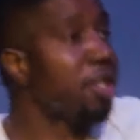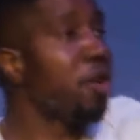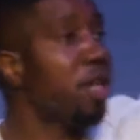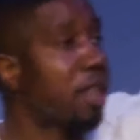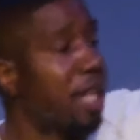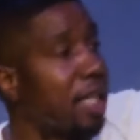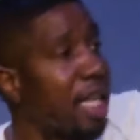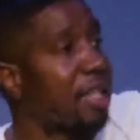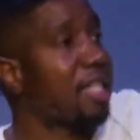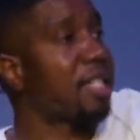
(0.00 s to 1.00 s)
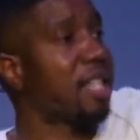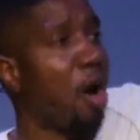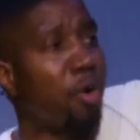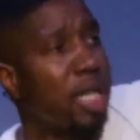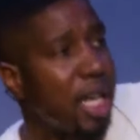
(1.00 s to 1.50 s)
you to think that this is
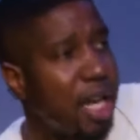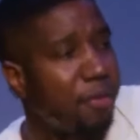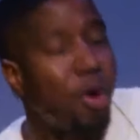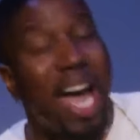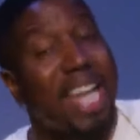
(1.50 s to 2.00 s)
only evil